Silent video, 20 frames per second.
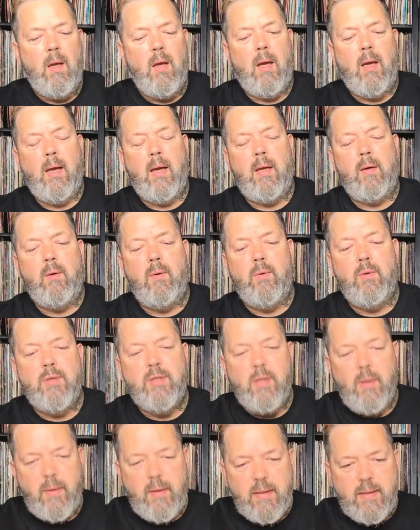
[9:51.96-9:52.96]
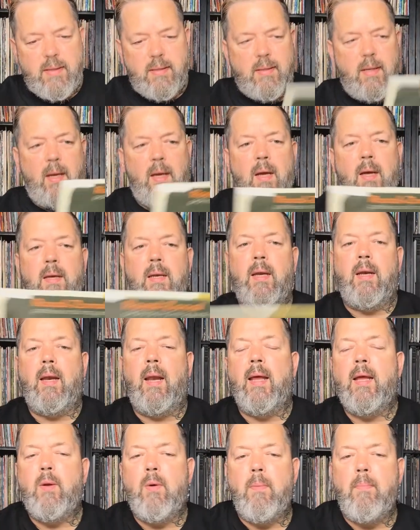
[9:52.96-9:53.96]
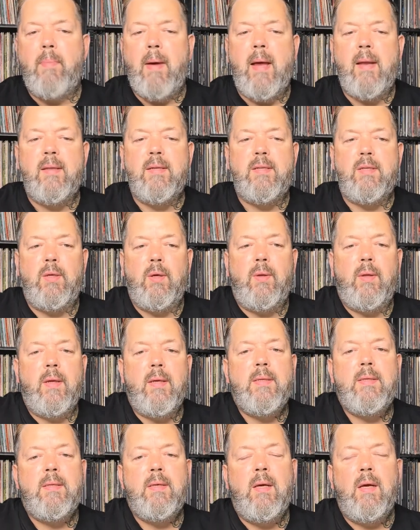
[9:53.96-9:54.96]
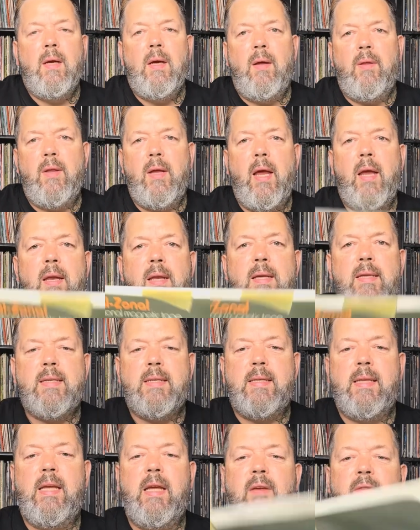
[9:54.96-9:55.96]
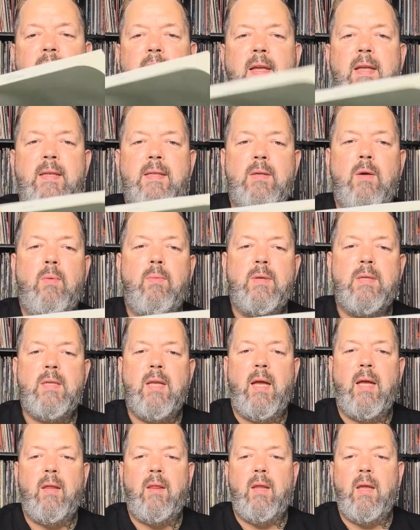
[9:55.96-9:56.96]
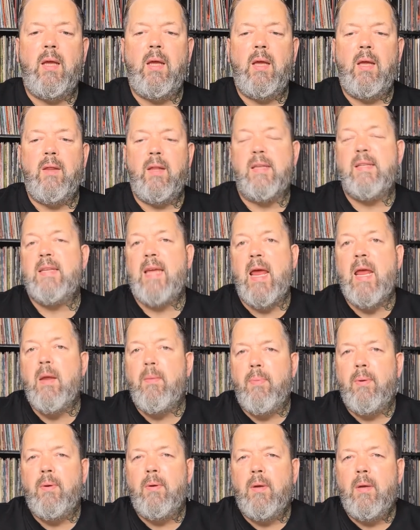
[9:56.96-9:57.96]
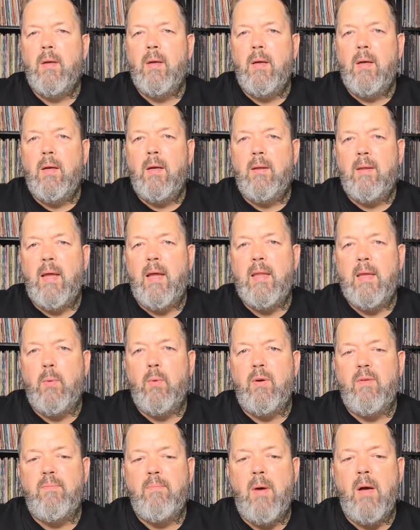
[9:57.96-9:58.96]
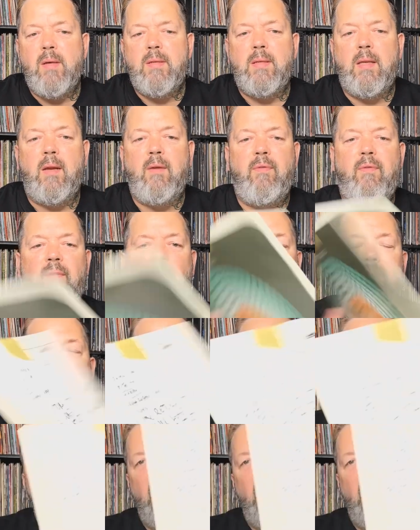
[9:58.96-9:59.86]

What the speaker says: And also inside, I like it when bands do this, the inner sleeve is almost like the tape that they would have mastered it from.